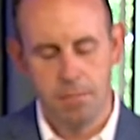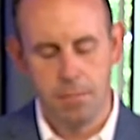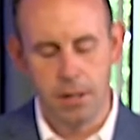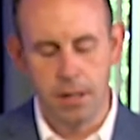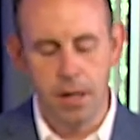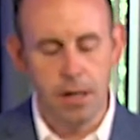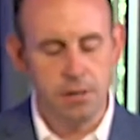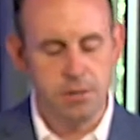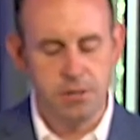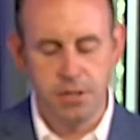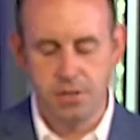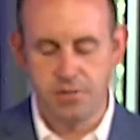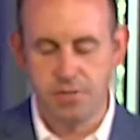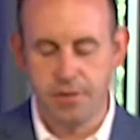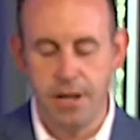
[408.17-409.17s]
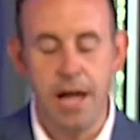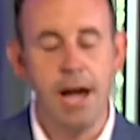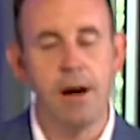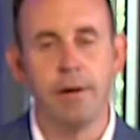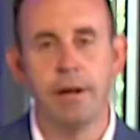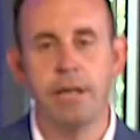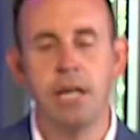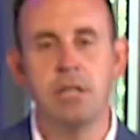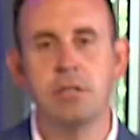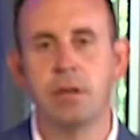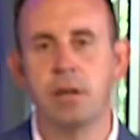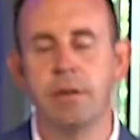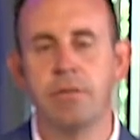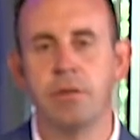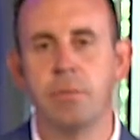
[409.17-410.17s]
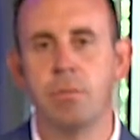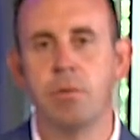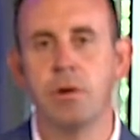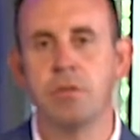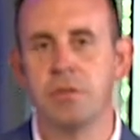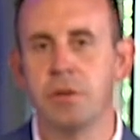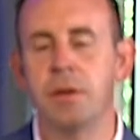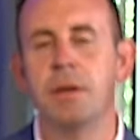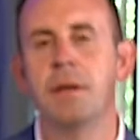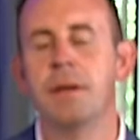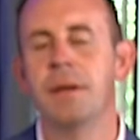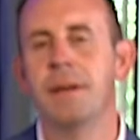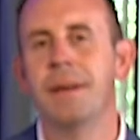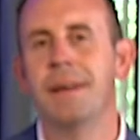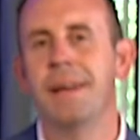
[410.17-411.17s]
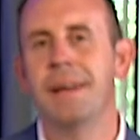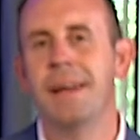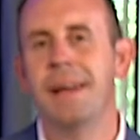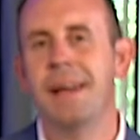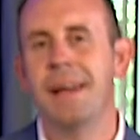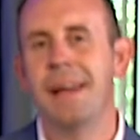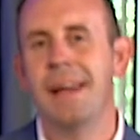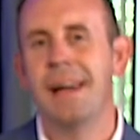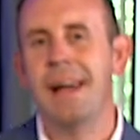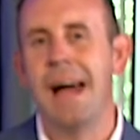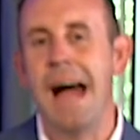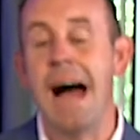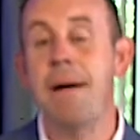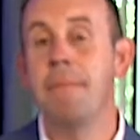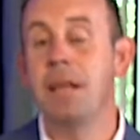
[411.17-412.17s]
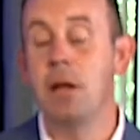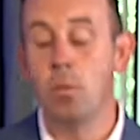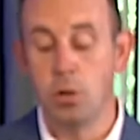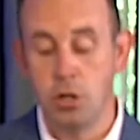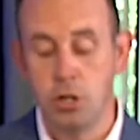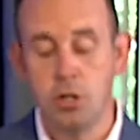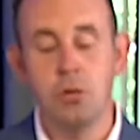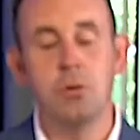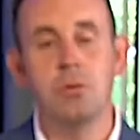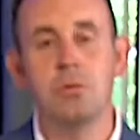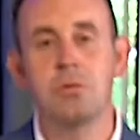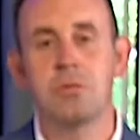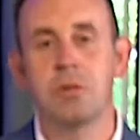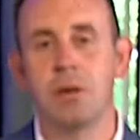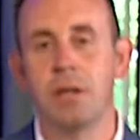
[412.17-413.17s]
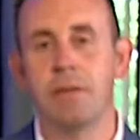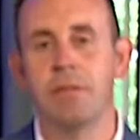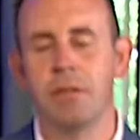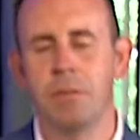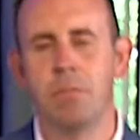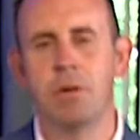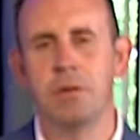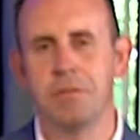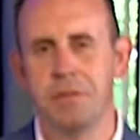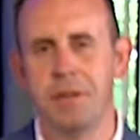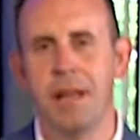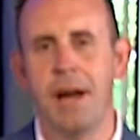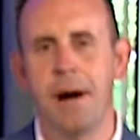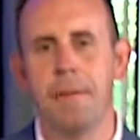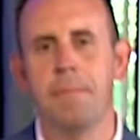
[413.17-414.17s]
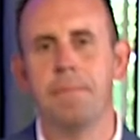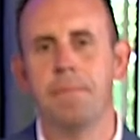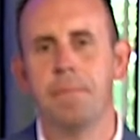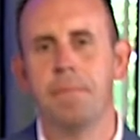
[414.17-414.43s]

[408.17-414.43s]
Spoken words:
but God says, for now, I need you to live in the prison, how many would choose to live in the prison now?